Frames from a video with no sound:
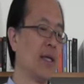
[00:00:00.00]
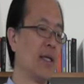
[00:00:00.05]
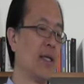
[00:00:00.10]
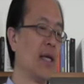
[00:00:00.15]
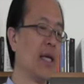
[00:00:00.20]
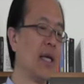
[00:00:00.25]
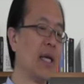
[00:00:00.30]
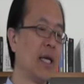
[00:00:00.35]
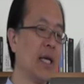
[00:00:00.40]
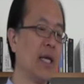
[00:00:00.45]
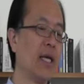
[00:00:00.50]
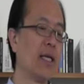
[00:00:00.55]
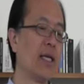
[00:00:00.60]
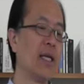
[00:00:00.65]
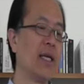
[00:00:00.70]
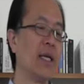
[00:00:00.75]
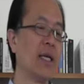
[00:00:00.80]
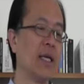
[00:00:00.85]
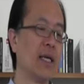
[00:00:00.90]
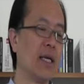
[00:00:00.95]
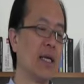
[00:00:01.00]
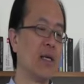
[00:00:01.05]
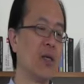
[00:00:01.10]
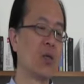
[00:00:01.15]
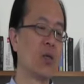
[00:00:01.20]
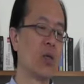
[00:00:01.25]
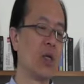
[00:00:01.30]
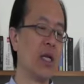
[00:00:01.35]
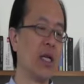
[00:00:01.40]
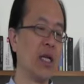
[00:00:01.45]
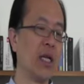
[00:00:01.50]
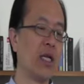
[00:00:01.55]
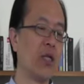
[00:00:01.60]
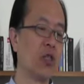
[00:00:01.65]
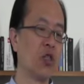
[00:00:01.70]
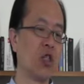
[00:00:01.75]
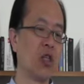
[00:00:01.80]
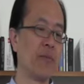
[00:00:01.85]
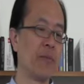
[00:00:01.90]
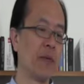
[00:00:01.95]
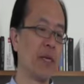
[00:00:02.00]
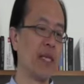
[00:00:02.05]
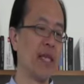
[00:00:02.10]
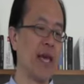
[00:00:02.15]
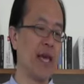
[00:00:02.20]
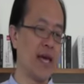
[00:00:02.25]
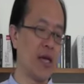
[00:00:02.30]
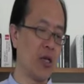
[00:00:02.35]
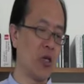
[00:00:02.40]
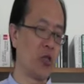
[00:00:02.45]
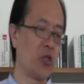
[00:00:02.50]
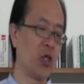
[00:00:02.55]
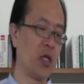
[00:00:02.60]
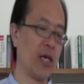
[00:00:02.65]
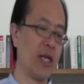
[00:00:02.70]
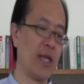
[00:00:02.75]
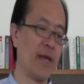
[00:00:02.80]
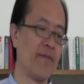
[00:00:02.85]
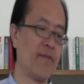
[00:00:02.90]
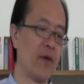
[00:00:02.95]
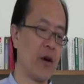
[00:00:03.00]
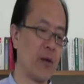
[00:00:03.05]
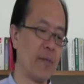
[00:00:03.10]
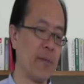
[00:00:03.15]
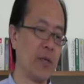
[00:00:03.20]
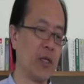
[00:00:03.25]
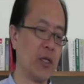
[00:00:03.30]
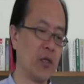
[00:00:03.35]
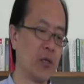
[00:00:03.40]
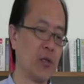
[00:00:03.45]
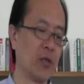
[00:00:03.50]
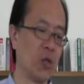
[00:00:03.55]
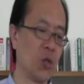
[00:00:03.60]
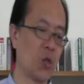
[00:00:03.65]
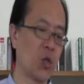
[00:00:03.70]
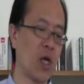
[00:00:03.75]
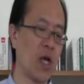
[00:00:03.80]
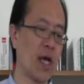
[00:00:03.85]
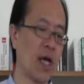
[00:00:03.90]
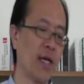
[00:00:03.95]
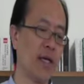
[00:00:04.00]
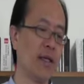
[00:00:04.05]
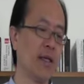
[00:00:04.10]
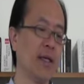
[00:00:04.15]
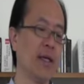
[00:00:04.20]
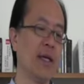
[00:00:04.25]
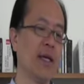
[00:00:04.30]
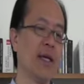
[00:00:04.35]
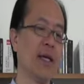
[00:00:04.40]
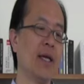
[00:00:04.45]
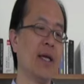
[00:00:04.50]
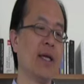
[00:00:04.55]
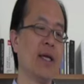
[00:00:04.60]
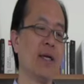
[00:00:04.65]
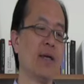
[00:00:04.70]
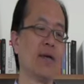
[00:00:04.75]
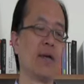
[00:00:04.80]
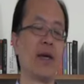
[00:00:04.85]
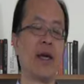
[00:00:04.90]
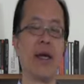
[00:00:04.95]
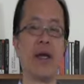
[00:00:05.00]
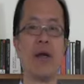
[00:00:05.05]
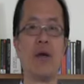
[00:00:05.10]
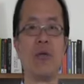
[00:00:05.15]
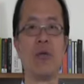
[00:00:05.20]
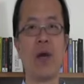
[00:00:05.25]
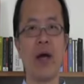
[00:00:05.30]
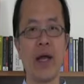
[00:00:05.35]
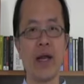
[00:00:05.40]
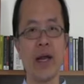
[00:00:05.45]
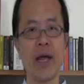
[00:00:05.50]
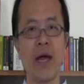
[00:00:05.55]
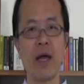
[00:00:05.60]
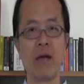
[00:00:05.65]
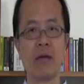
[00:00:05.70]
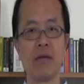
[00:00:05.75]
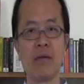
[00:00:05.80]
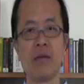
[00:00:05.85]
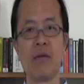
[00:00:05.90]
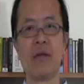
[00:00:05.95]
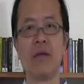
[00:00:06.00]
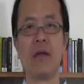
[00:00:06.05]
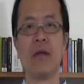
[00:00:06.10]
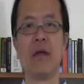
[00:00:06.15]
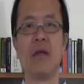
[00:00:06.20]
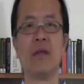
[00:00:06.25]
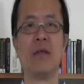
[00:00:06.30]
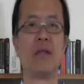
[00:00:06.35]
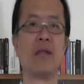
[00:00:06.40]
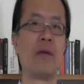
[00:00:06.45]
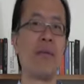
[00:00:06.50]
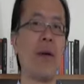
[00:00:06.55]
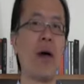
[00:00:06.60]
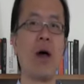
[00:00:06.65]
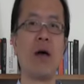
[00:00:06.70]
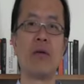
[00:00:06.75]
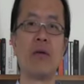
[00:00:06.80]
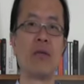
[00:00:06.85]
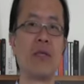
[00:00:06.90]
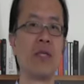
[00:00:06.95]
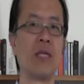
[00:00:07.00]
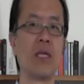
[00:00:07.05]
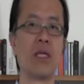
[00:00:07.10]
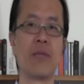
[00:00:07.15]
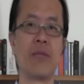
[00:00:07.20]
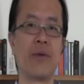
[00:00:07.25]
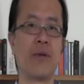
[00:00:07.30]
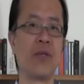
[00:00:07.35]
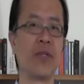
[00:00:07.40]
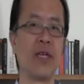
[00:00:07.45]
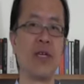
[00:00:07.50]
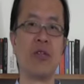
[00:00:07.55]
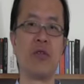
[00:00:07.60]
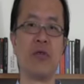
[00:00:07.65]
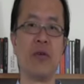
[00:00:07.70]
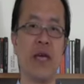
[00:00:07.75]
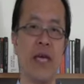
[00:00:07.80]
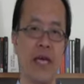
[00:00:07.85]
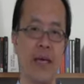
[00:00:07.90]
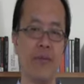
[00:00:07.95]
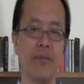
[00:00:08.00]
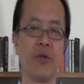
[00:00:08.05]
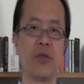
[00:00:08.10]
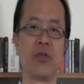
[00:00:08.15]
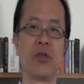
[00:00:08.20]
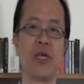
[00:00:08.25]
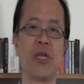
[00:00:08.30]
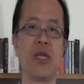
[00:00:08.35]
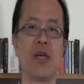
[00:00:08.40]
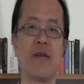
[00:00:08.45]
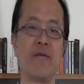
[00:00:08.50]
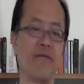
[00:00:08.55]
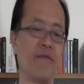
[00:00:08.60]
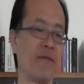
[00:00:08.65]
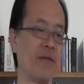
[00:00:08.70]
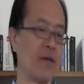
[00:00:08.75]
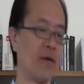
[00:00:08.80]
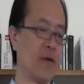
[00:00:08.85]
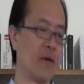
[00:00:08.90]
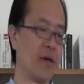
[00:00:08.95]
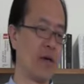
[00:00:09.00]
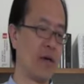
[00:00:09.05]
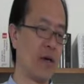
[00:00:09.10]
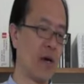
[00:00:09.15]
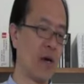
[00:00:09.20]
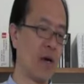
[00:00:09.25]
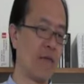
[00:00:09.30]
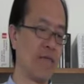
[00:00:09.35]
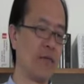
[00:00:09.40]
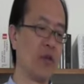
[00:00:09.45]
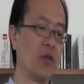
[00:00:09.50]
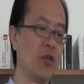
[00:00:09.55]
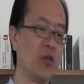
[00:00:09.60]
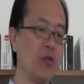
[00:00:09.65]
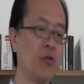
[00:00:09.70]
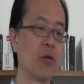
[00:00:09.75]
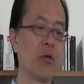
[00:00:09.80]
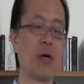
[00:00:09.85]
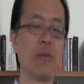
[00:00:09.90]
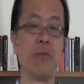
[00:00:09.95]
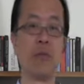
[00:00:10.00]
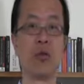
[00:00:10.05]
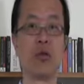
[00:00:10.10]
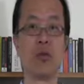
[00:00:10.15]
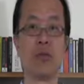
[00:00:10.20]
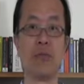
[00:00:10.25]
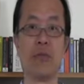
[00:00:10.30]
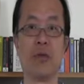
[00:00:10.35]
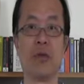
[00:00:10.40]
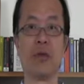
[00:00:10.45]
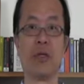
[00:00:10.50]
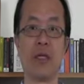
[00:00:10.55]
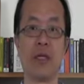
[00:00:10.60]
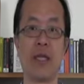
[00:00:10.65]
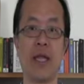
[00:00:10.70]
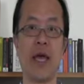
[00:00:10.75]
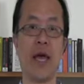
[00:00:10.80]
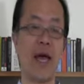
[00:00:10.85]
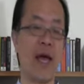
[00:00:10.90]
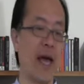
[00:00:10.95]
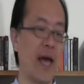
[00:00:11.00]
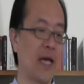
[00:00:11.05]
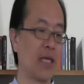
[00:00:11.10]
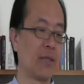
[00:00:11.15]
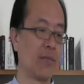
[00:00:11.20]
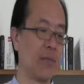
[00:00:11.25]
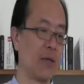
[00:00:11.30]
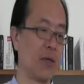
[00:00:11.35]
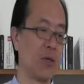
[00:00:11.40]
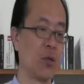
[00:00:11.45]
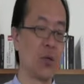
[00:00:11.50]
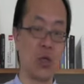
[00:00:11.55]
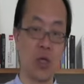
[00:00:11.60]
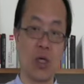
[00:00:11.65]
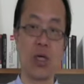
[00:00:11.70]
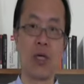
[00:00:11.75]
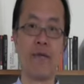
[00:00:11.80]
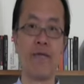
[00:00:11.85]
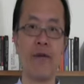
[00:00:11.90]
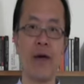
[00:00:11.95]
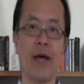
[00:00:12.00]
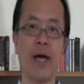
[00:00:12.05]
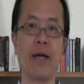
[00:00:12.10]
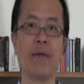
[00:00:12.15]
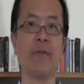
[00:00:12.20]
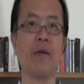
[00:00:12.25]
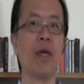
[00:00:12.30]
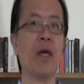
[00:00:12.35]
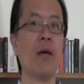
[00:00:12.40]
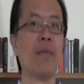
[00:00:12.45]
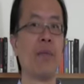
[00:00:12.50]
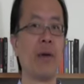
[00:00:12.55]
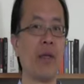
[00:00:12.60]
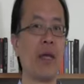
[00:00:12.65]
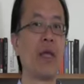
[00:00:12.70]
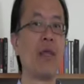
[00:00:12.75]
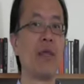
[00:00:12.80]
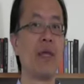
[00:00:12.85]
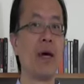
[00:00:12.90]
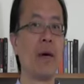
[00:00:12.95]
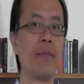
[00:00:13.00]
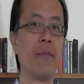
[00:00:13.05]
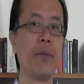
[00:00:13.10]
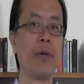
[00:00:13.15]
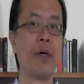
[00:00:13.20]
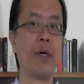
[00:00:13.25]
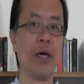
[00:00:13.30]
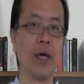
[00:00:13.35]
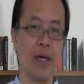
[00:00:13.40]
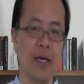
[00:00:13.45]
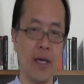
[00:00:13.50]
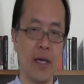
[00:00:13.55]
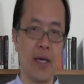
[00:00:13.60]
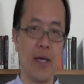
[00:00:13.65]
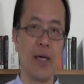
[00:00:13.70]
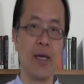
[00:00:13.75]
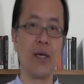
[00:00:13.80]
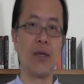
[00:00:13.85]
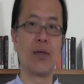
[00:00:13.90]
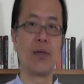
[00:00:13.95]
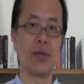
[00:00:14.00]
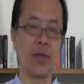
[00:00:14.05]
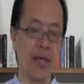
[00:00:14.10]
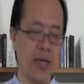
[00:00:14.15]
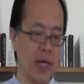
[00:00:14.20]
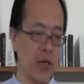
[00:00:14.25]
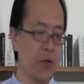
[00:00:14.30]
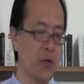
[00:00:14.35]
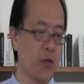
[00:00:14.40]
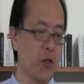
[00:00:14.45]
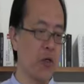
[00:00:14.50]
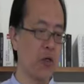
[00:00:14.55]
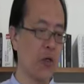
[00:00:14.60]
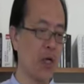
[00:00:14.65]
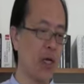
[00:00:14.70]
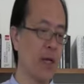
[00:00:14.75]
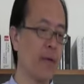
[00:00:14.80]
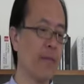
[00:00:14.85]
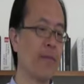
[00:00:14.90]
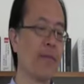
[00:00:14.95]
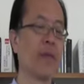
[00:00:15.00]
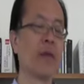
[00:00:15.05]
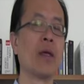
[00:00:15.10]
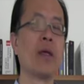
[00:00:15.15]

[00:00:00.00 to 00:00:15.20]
The LEED is Leadership in Energy and Environmental Design. Okay, right now it's about 6% to 8% of the new commercial building has been certified, but that number is increasing.